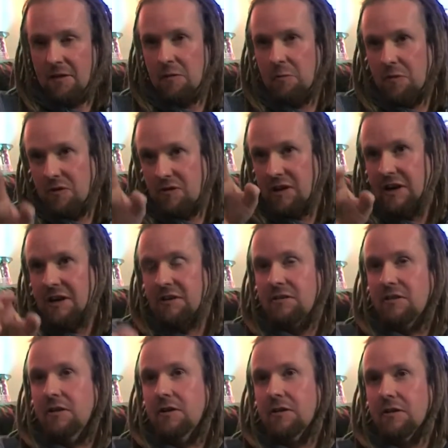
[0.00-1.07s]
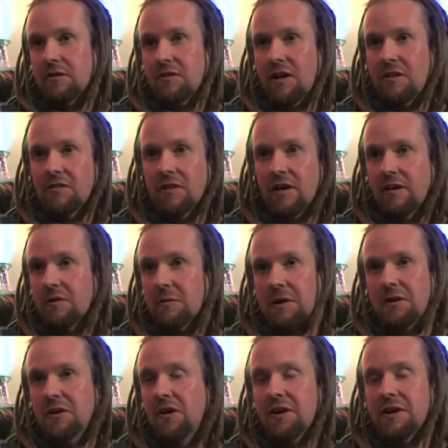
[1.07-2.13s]
we proceeded to look at the sunset. It's
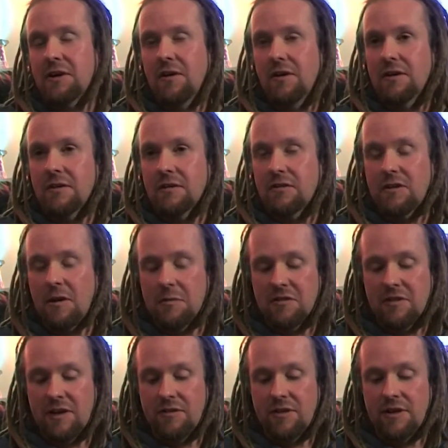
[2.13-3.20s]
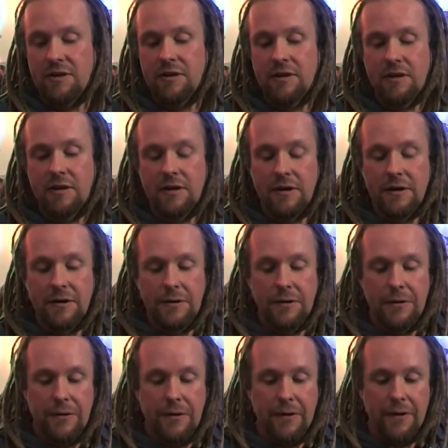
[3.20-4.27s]
about nine o'clock on the summer's evening.
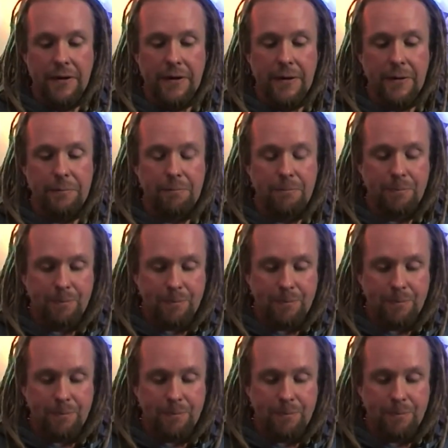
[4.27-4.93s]
Uh,